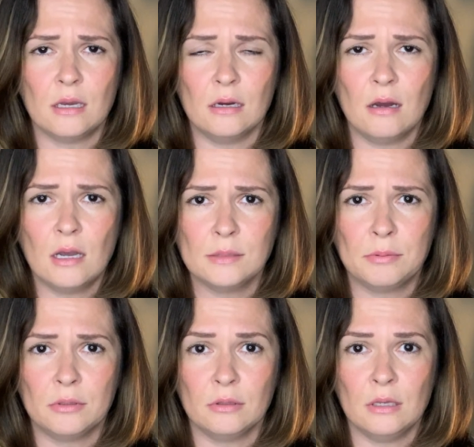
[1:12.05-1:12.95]
uh,
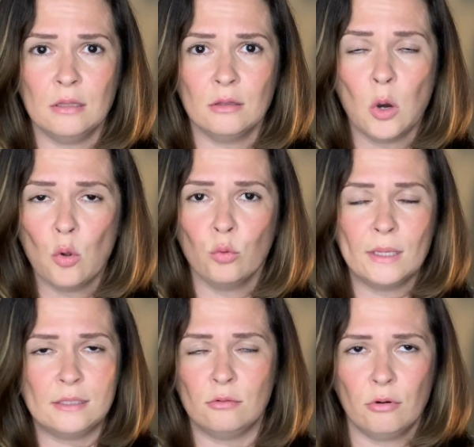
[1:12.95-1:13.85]
hospital in the whole
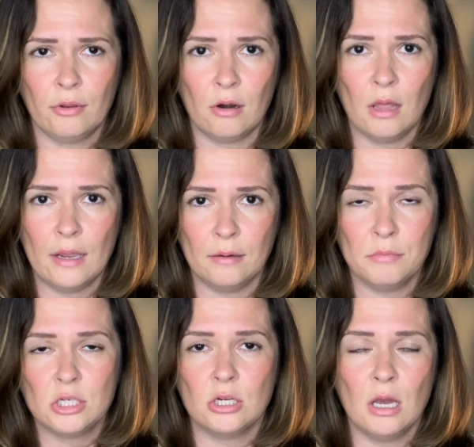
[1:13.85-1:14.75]
Western North Carolina,
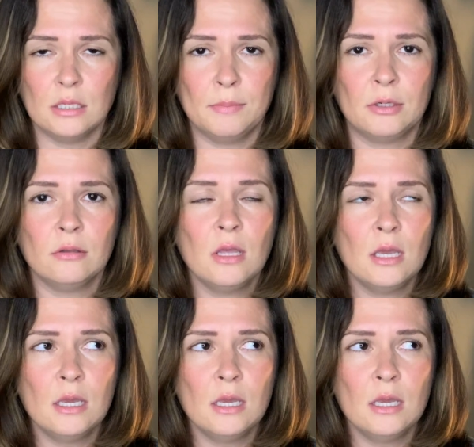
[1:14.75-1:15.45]
Mission Hospital,